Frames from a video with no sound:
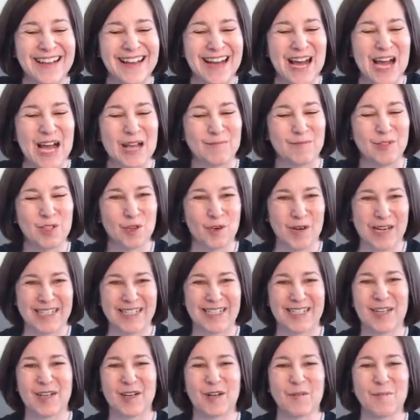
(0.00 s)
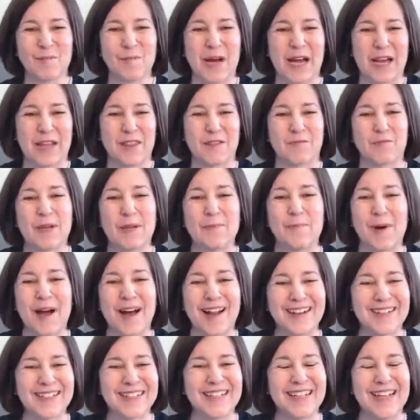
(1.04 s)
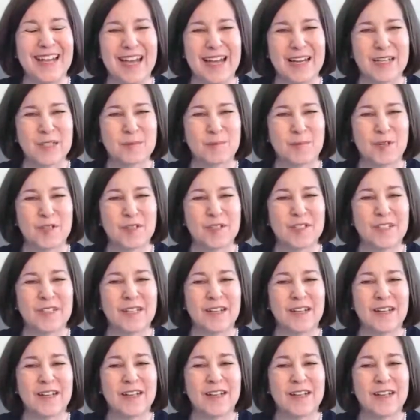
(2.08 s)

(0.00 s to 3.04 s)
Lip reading: I'm joined here by three policy experts